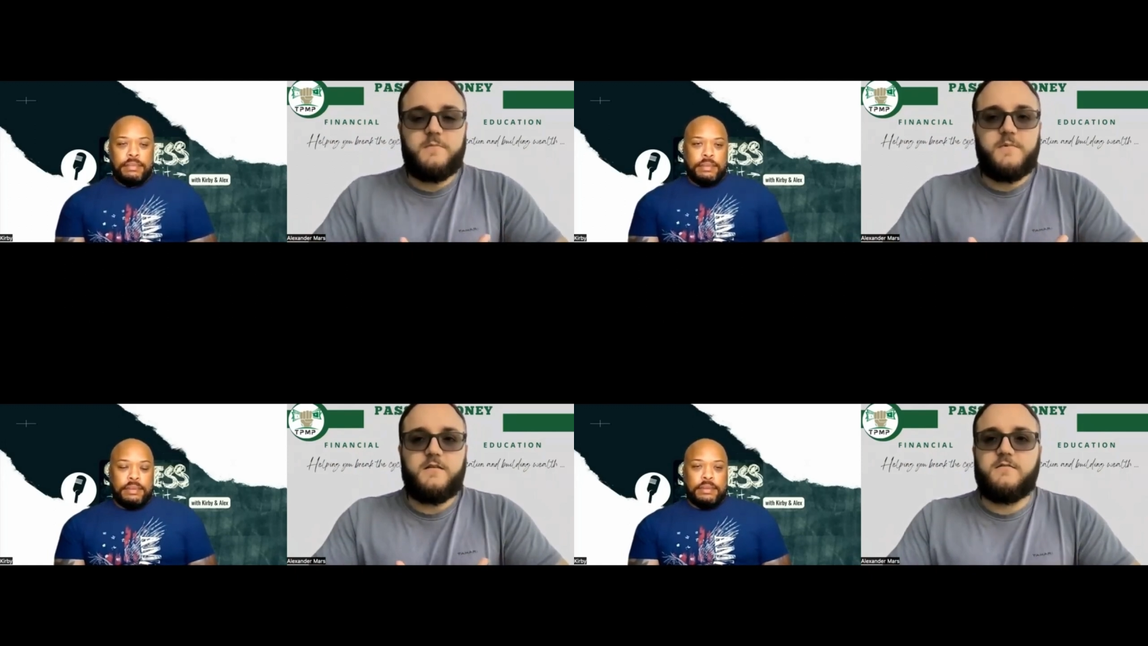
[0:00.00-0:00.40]

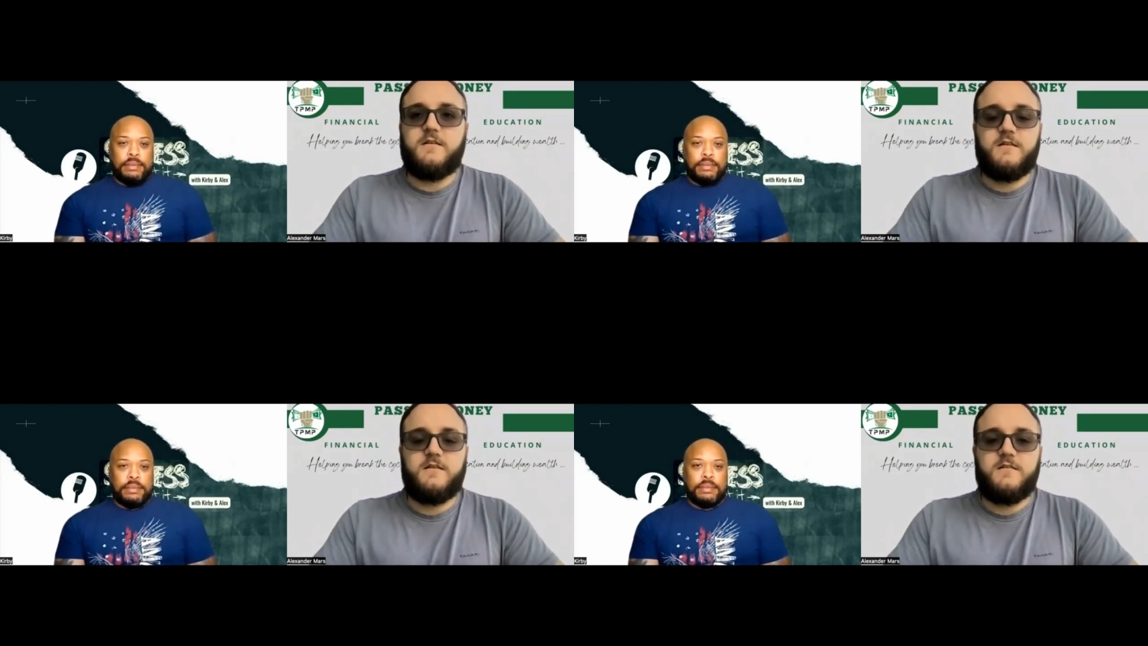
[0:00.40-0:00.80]
Speaker 1: I mean,
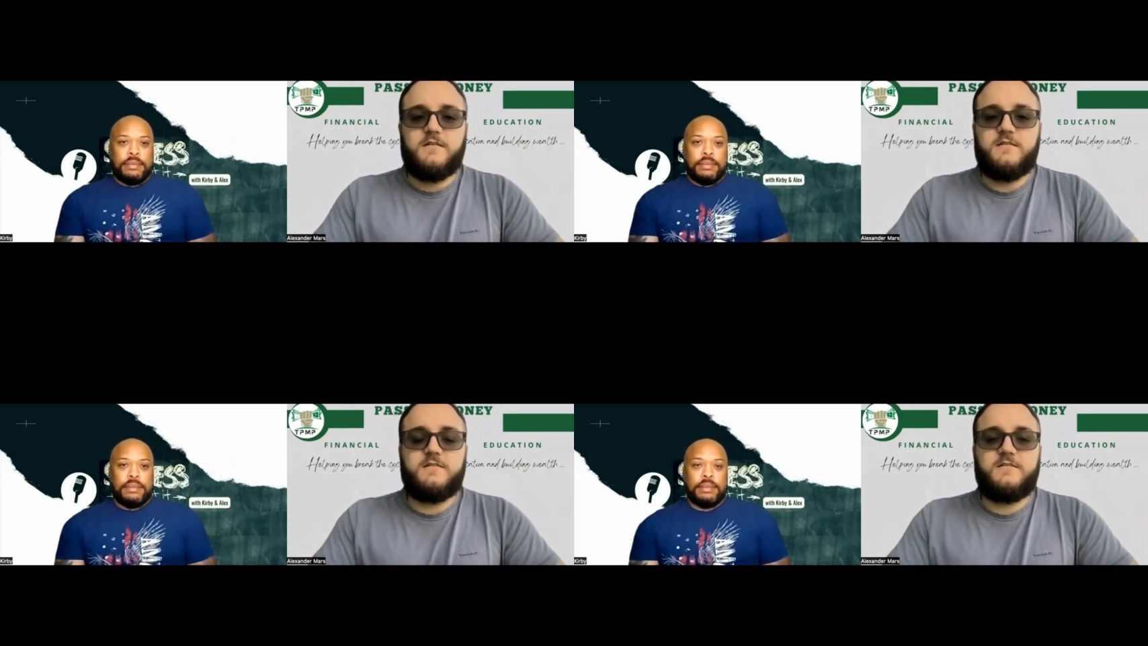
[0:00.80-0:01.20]

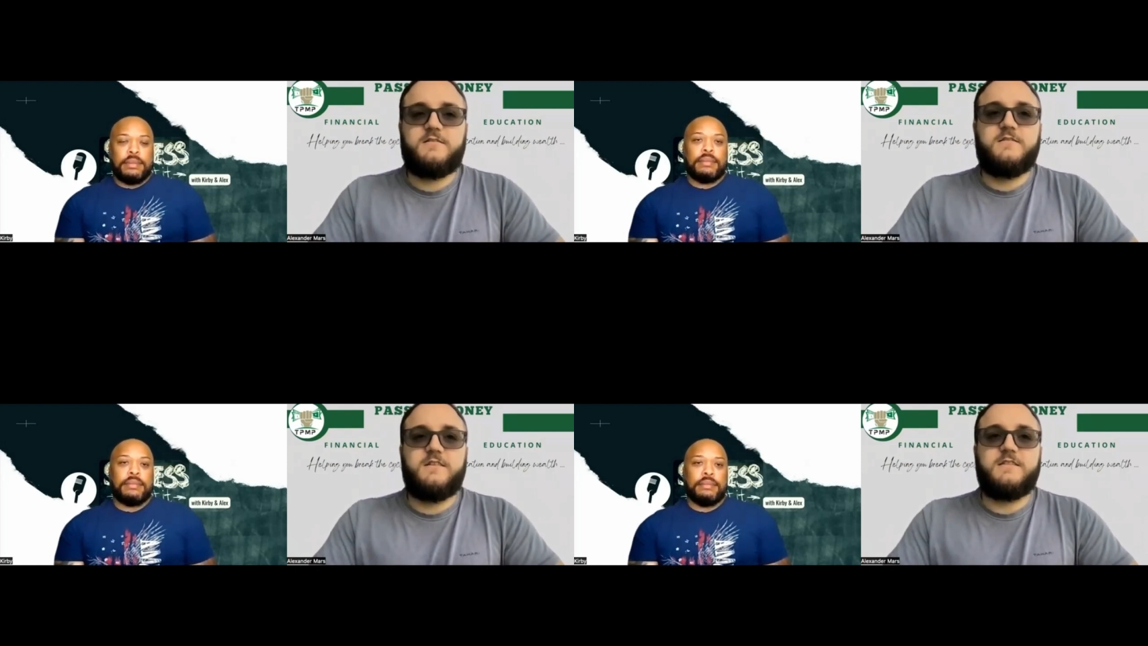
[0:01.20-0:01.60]

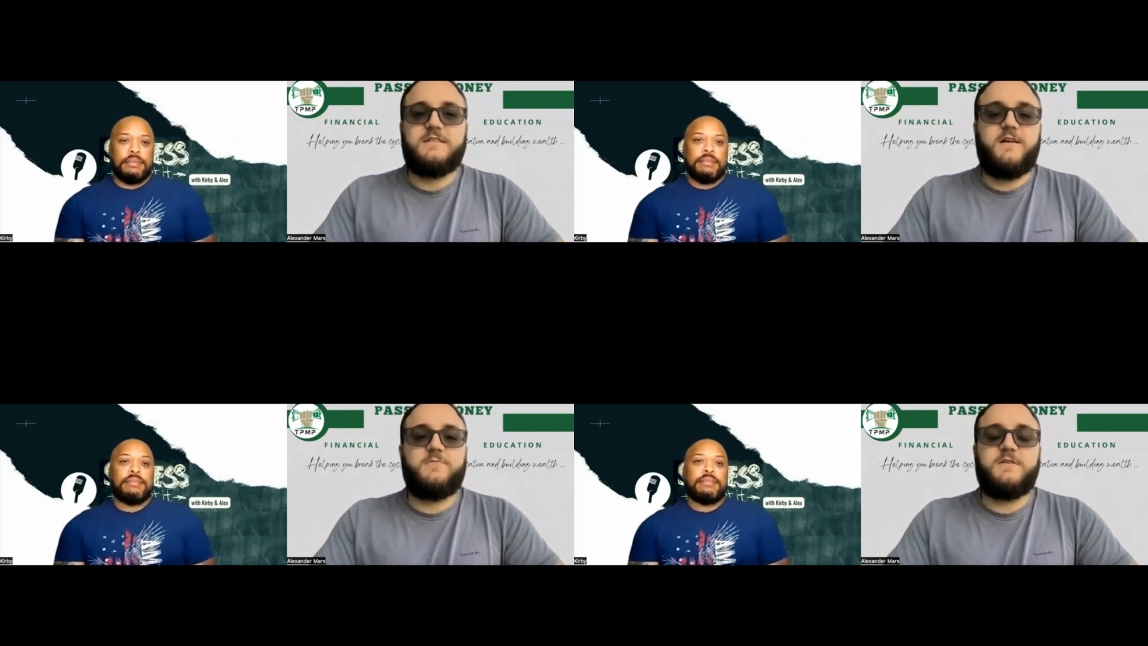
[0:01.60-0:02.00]
it's
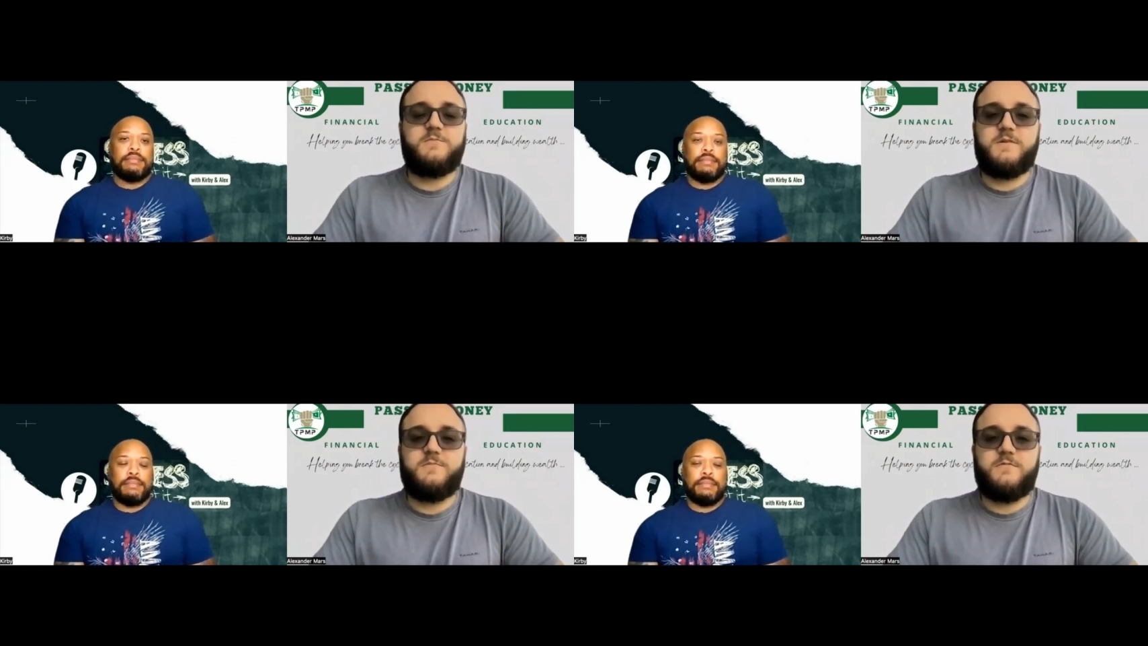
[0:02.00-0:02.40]
it's not
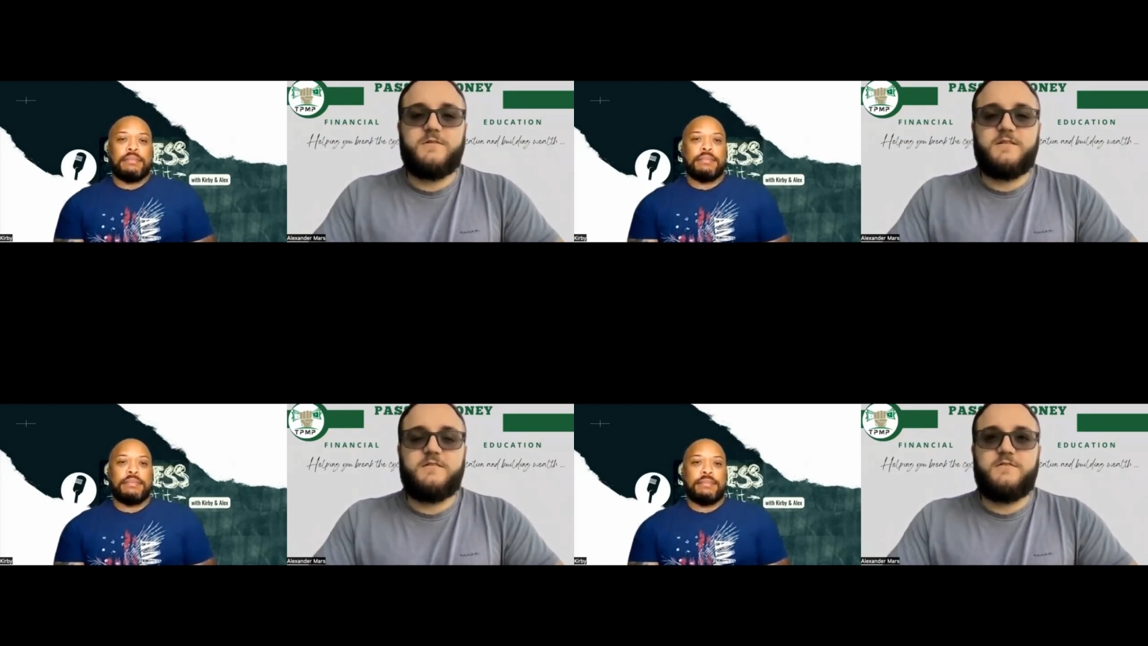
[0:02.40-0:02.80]
rich
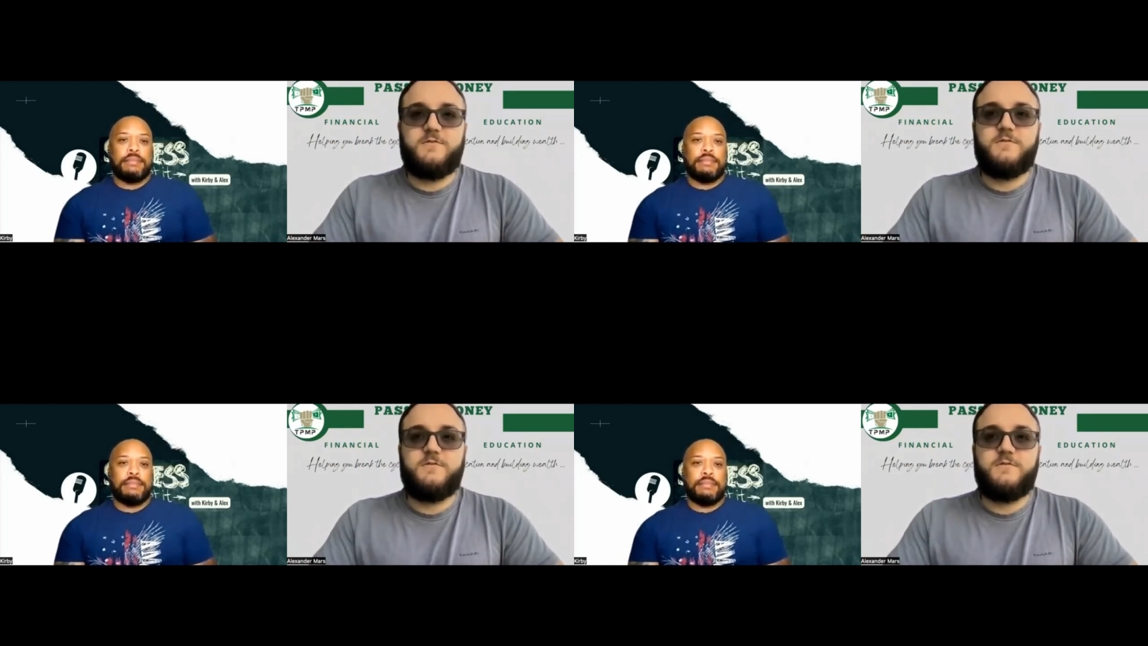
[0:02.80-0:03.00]
people it's you